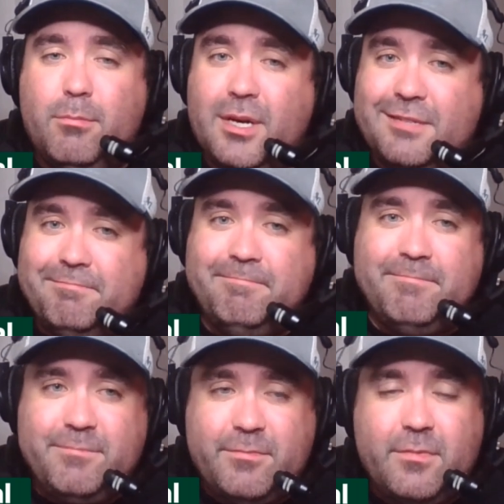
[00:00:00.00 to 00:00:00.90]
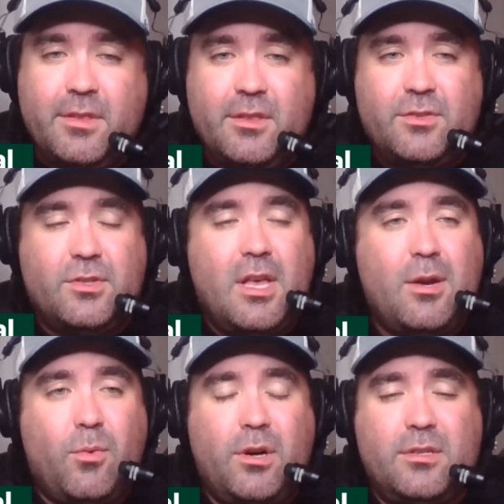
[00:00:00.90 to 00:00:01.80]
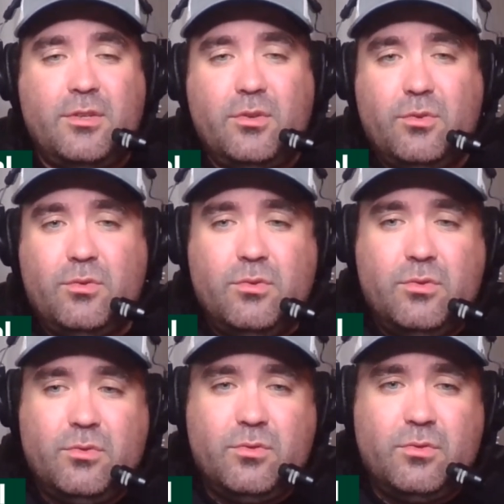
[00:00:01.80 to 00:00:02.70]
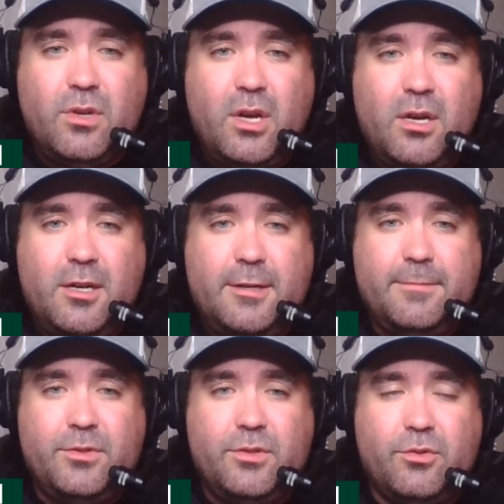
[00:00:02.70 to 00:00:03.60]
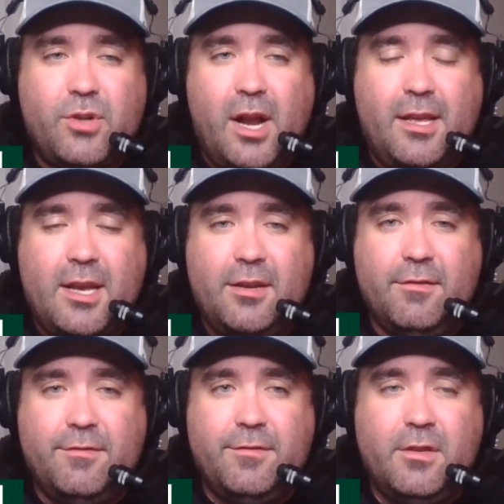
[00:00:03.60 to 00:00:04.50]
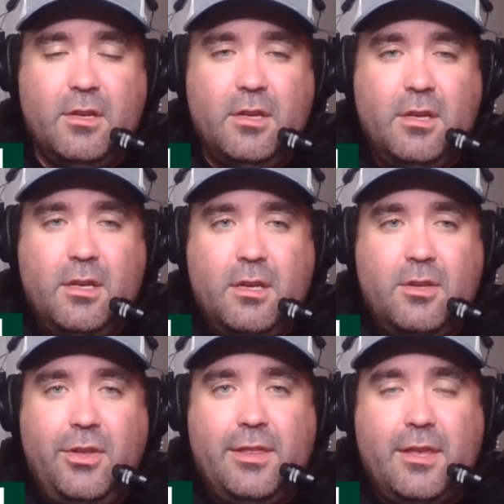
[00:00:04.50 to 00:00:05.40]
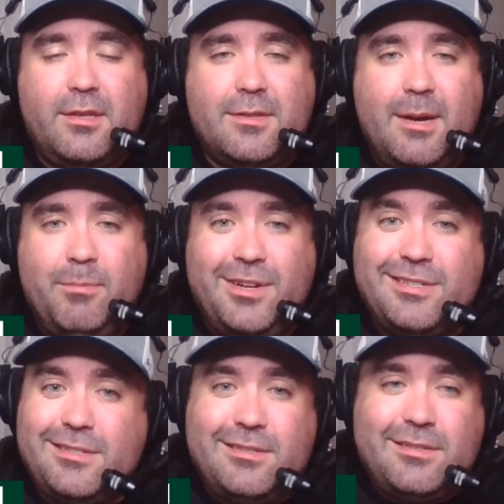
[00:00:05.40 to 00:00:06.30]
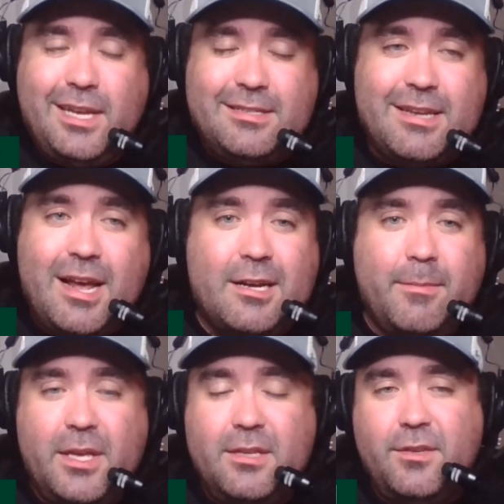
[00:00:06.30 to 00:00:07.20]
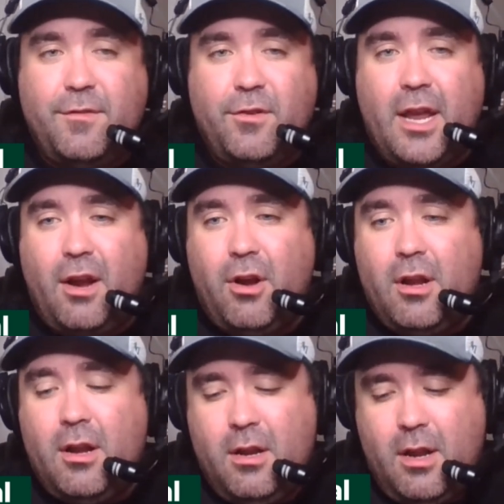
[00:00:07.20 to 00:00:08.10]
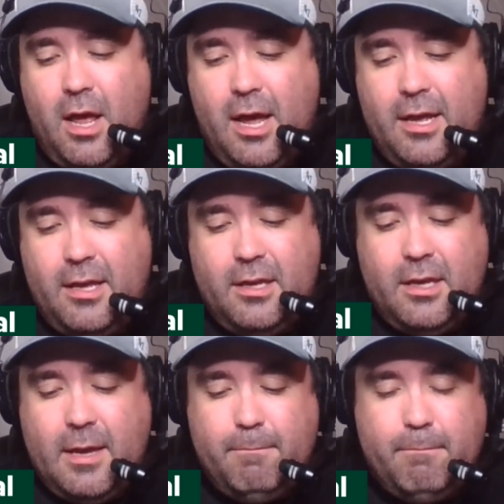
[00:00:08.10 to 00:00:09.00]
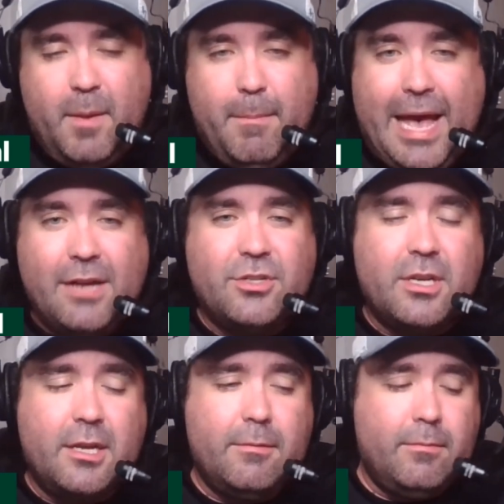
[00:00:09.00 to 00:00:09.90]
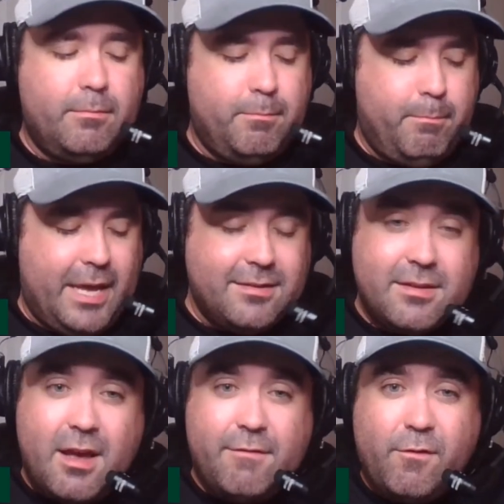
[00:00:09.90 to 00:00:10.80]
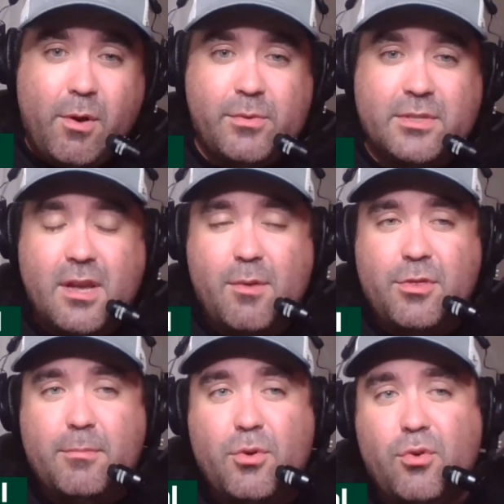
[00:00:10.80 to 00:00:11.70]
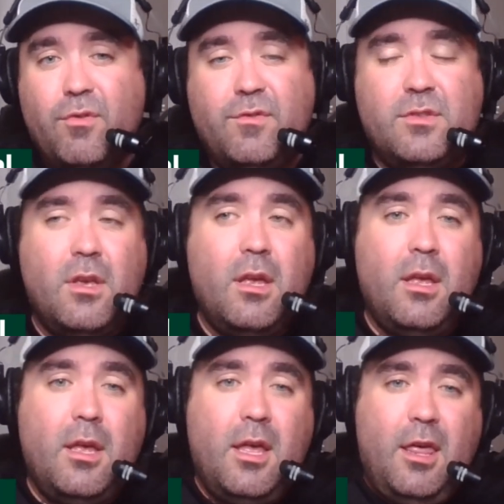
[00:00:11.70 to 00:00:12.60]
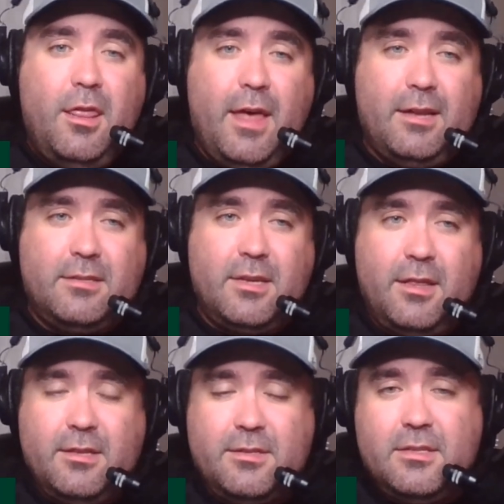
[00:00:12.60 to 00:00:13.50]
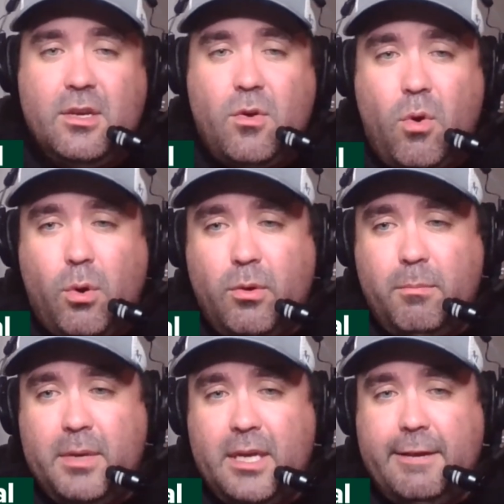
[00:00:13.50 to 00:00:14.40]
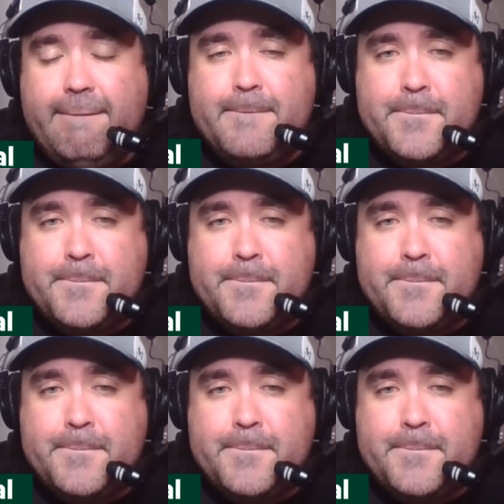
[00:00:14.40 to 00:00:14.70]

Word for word: but there's a lot of work to do uh, to try to kind of clean things up. And it's, it's not going to be easy for Guerin. I am imagining, based off of what we saw with the moves, that uh, this decor will be